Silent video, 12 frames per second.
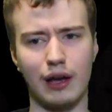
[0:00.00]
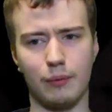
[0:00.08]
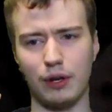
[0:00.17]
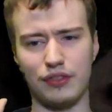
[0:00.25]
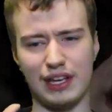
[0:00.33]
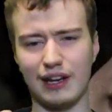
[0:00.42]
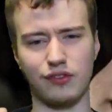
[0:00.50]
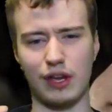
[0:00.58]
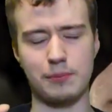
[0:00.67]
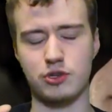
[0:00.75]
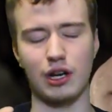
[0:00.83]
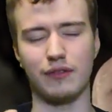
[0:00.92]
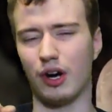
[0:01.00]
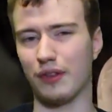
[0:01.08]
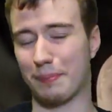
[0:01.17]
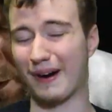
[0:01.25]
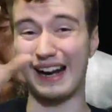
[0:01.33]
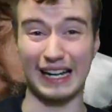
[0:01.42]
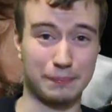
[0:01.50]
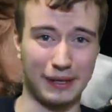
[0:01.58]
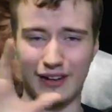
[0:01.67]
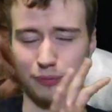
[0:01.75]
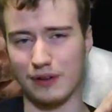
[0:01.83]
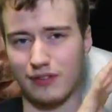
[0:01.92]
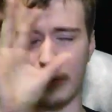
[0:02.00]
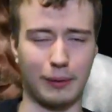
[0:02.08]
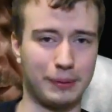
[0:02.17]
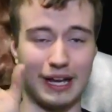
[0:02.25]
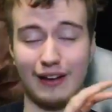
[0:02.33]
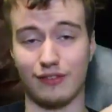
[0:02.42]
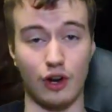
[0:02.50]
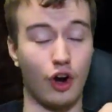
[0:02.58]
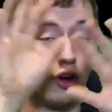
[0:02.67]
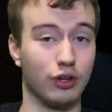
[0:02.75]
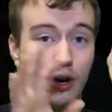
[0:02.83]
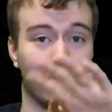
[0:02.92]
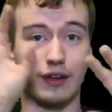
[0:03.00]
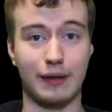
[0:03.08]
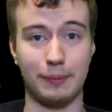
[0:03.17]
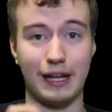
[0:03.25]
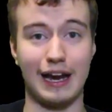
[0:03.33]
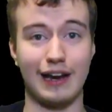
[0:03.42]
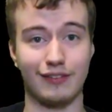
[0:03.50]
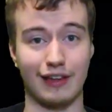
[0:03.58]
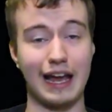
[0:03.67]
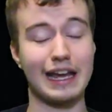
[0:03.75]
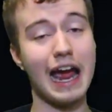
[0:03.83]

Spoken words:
with the exception of all the product placements that were placed all over the place, like,